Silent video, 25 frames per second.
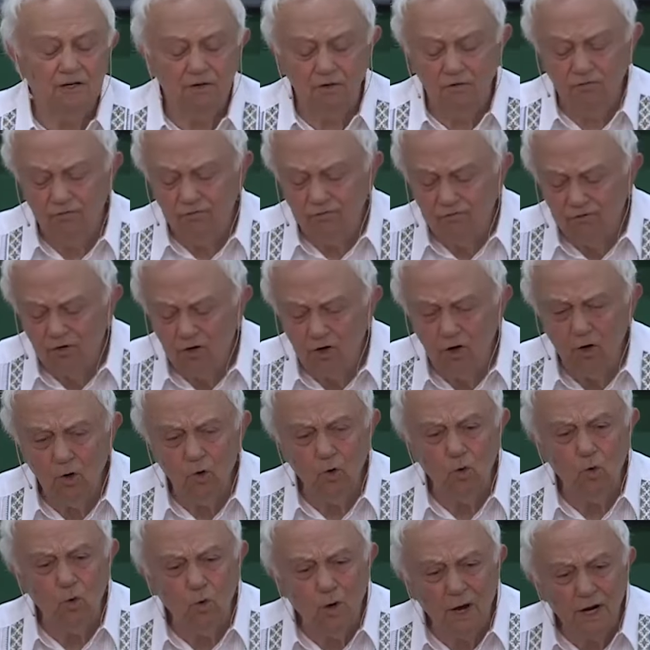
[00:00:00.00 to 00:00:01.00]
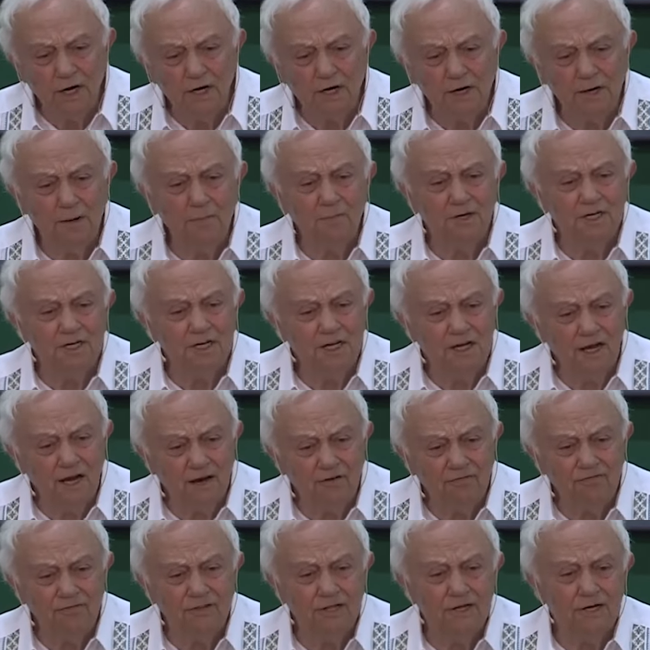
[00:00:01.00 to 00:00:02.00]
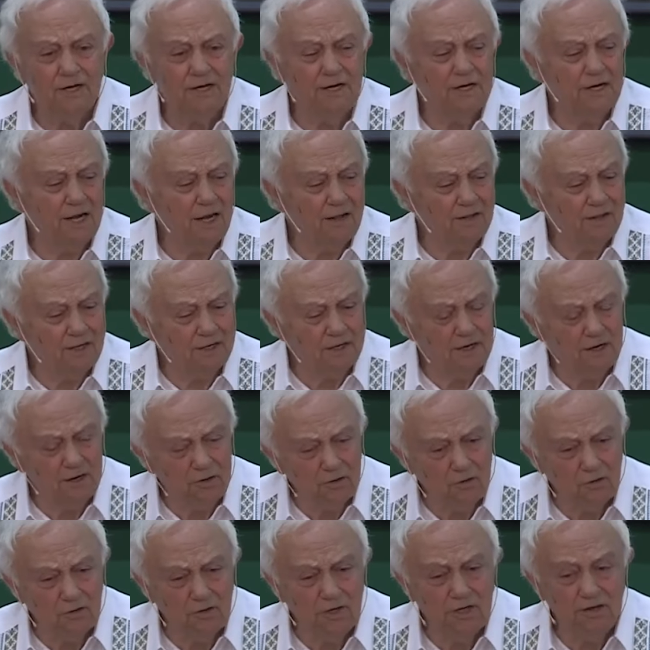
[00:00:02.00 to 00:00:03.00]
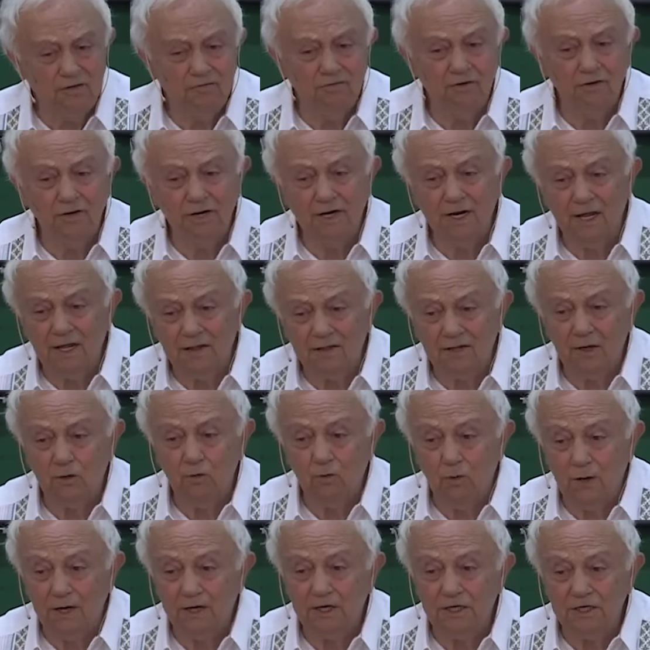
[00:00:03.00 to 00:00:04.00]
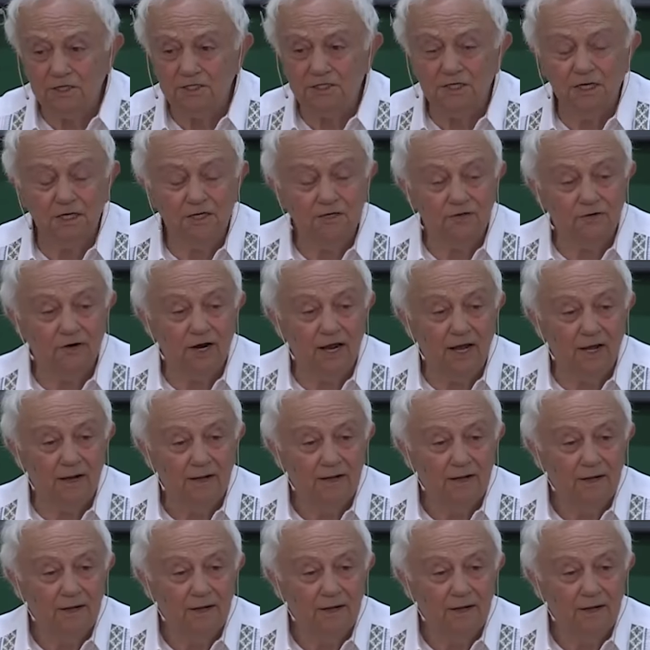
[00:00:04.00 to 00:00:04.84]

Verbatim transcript: You follow one remedy after another and you give another one, etc.